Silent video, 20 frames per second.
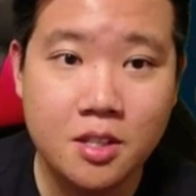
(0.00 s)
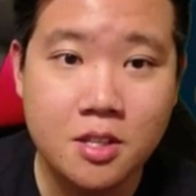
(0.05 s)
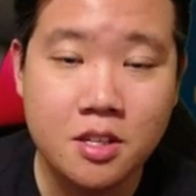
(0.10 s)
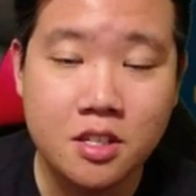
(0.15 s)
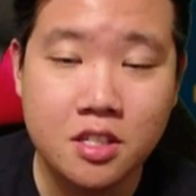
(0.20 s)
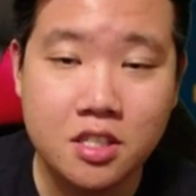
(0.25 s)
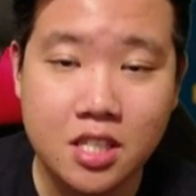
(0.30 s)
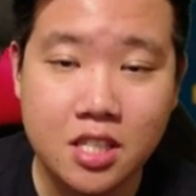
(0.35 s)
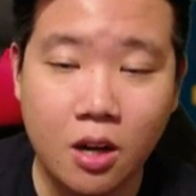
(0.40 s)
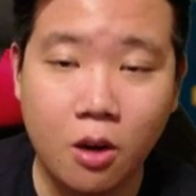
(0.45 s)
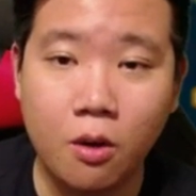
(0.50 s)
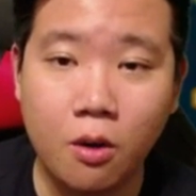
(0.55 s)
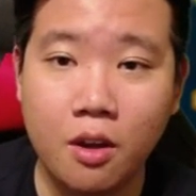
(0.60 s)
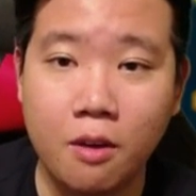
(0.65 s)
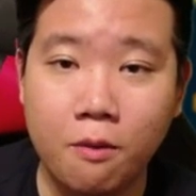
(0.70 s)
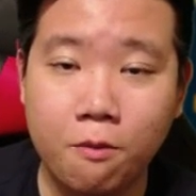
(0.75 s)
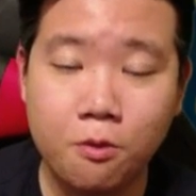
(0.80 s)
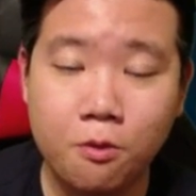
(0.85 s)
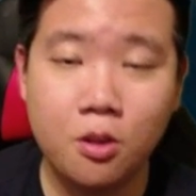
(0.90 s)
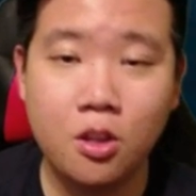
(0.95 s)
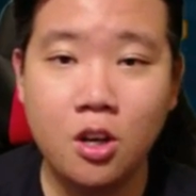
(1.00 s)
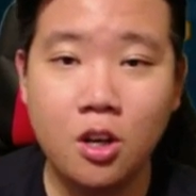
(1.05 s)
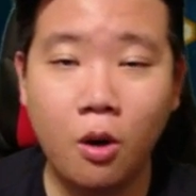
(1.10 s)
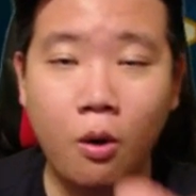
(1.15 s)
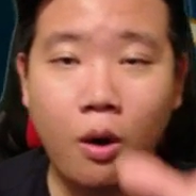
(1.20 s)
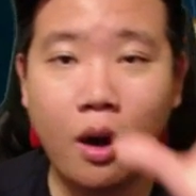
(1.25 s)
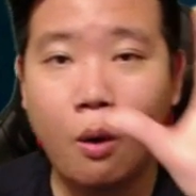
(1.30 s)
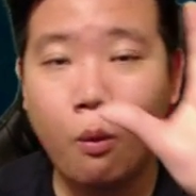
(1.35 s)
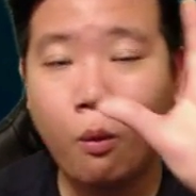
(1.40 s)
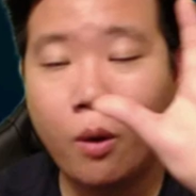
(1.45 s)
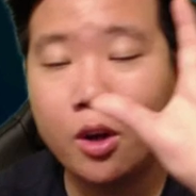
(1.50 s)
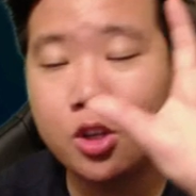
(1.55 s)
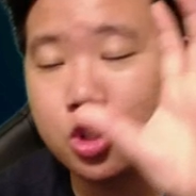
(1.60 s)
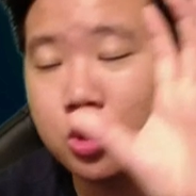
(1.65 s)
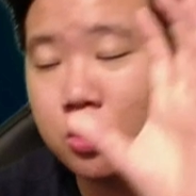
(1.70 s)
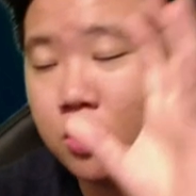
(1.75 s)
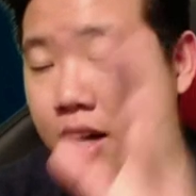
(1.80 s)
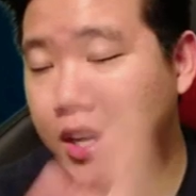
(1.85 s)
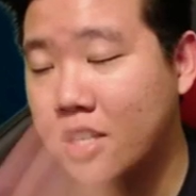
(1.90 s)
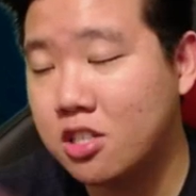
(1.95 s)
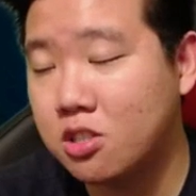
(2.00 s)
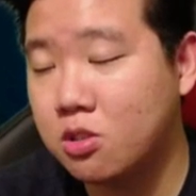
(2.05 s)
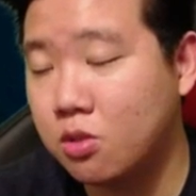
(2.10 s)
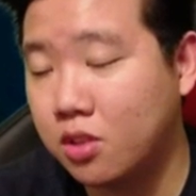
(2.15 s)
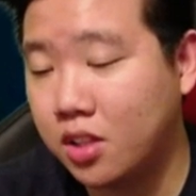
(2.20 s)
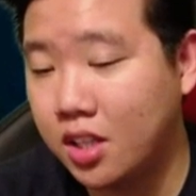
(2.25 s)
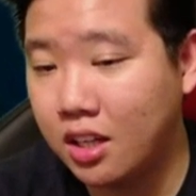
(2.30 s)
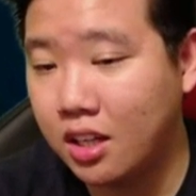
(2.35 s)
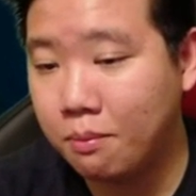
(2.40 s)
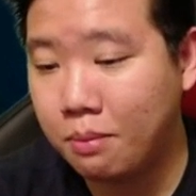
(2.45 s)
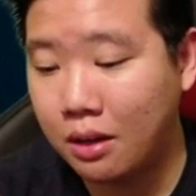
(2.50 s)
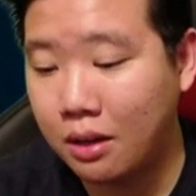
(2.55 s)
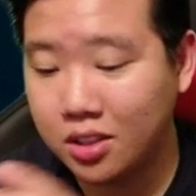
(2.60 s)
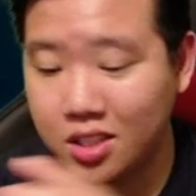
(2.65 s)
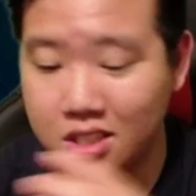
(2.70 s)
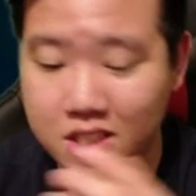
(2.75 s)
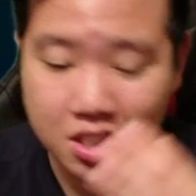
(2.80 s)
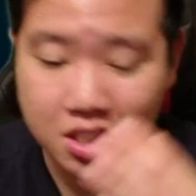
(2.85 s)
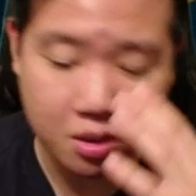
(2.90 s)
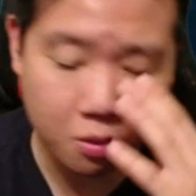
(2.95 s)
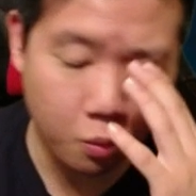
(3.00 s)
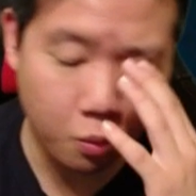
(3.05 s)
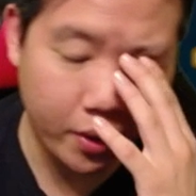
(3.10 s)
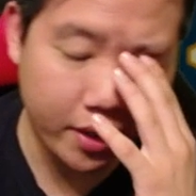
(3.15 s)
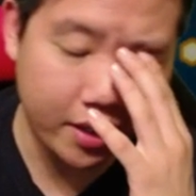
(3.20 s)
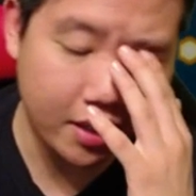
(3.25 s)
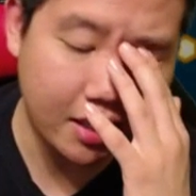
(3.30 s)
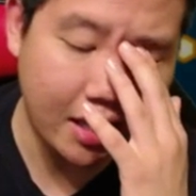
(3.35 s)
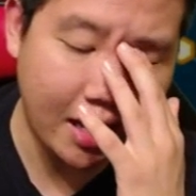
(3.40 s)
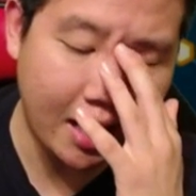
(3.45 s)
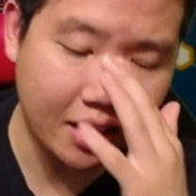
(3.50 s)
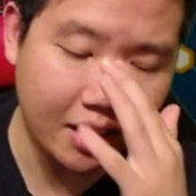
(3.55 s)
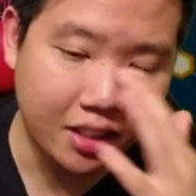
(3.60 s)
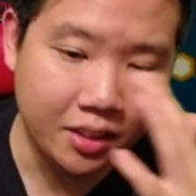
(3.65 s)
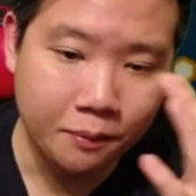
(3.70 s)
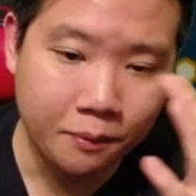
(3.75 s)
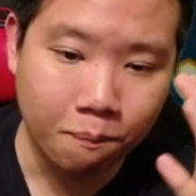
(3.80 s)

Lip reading: So if, I want you guys to think about this in a way that